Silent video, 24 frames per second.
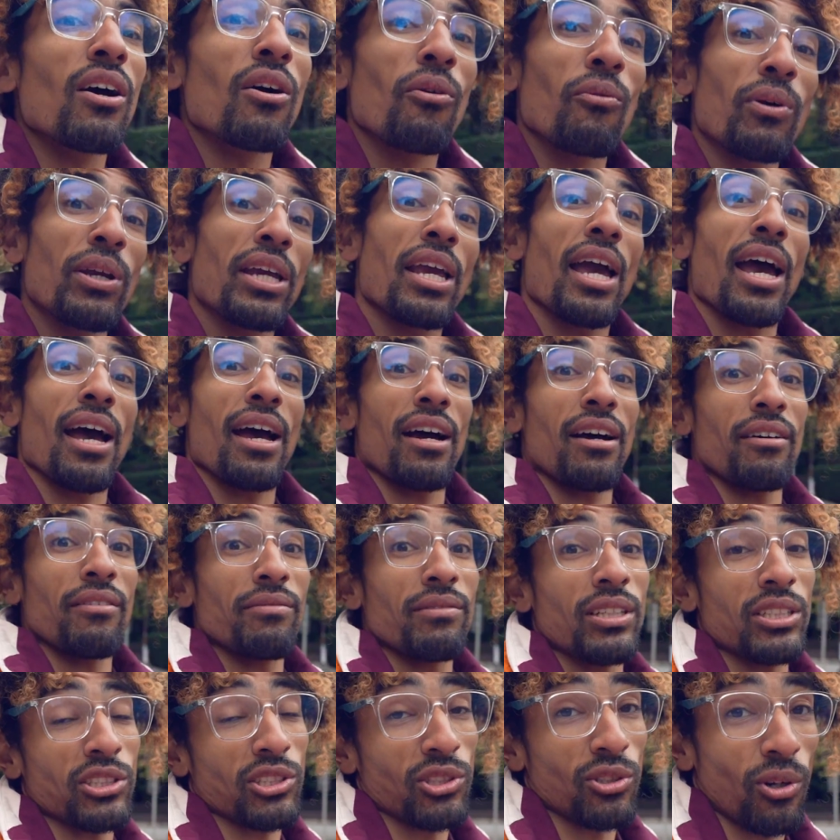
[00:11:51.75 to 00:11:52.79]
we have
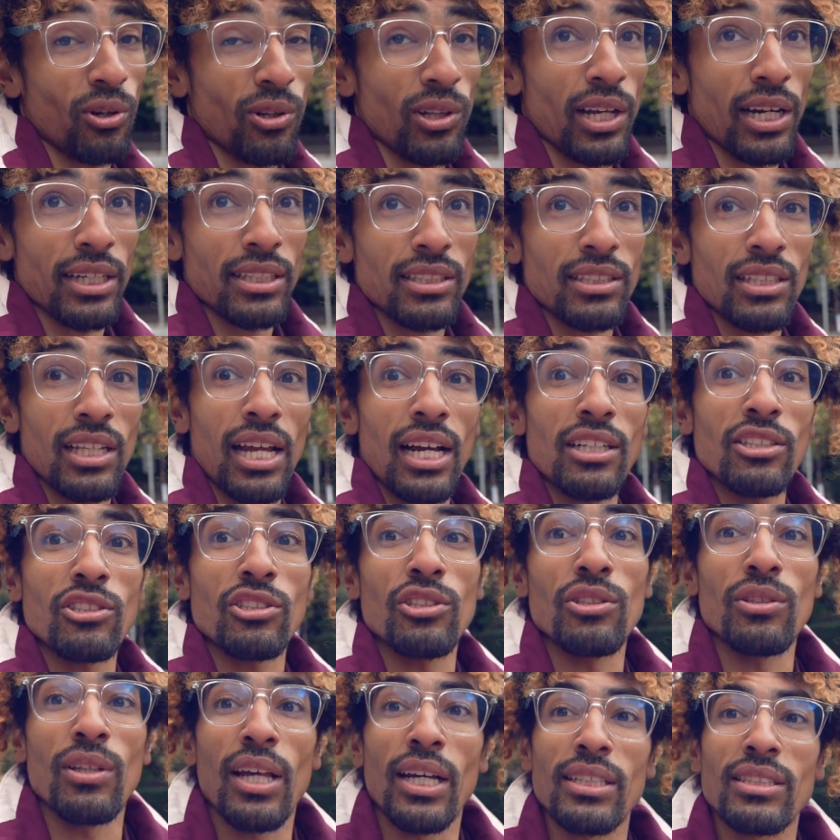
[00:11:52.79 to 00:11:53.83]
the Snorlax
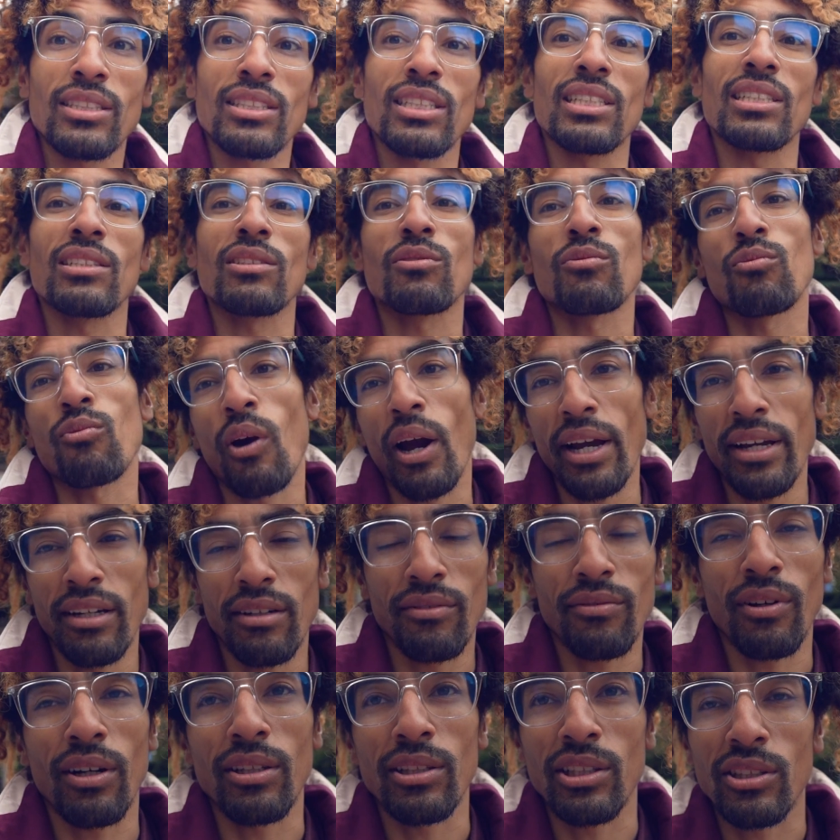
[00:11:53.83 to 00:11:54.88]
statue that sits right in
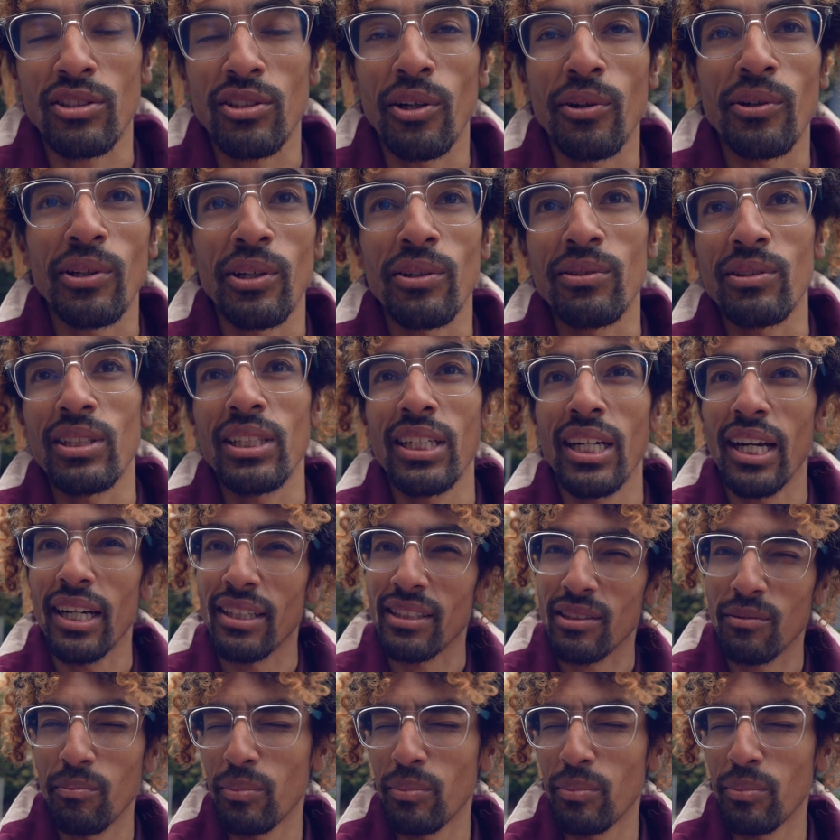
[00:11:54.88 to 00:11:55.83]
front of the Tokyo DX.